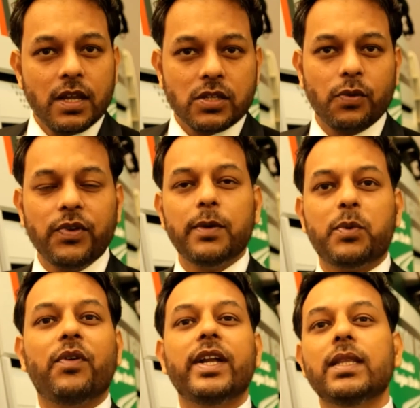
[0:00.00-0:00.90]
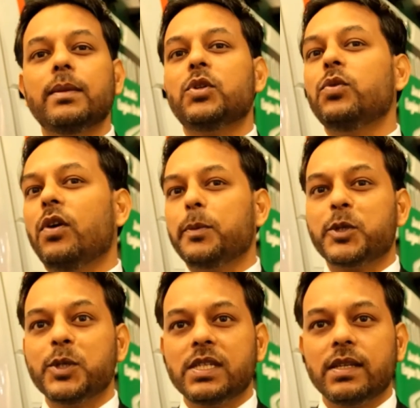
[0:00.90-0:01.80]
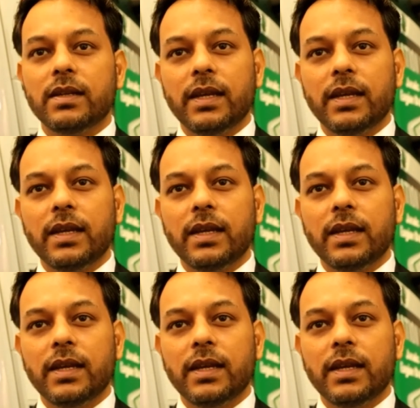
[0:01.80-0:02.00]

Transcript: So we are providing them two options.